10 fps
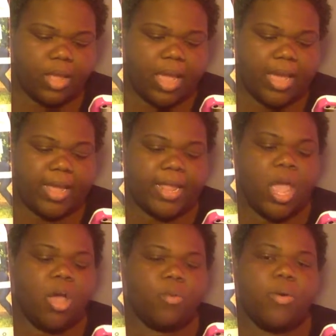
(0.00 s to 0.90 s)
And
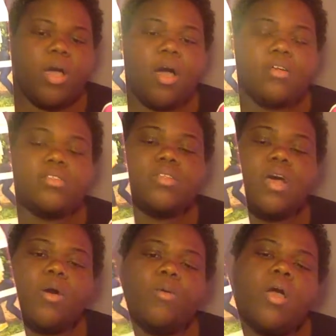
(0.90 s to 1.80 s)
what
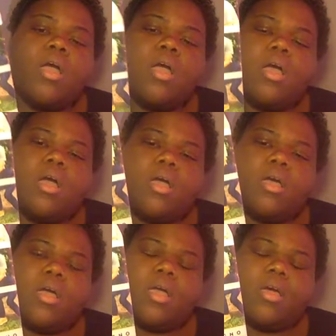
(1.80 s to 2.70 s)
also
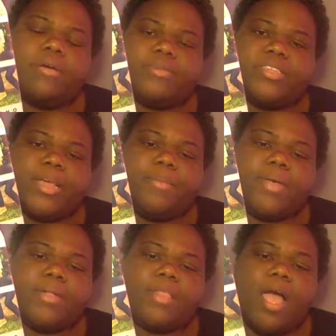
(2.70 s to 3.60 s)
upset me
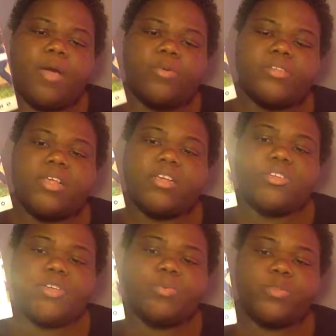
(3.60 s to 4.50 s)
a lot was that
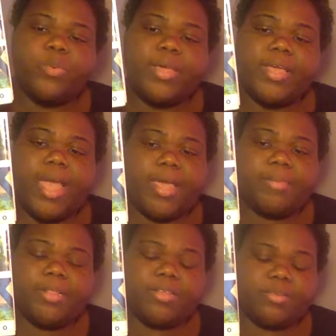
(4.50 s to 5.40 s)
she was with Gabe
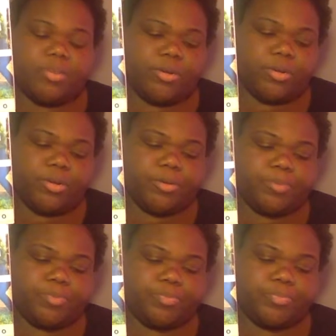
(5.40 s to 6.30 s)
in this book,
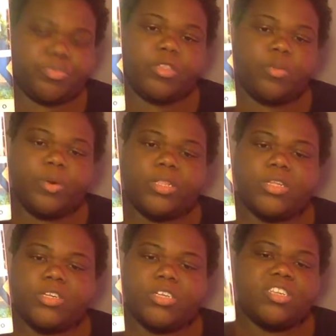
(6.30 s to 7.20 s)
the one that
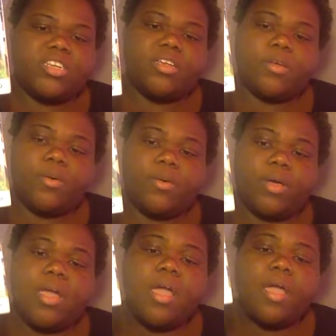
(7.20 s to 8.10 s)
she cheated on
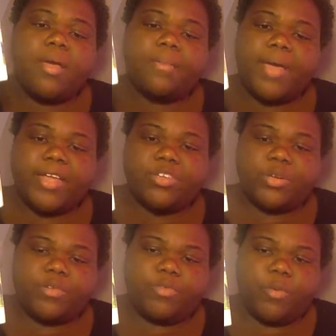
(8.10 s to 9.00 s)
Patrick
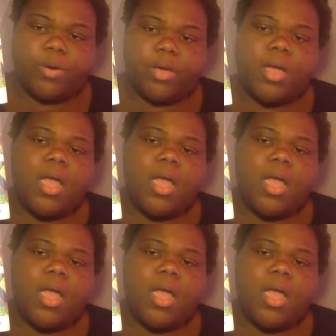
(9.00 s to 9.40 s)
for.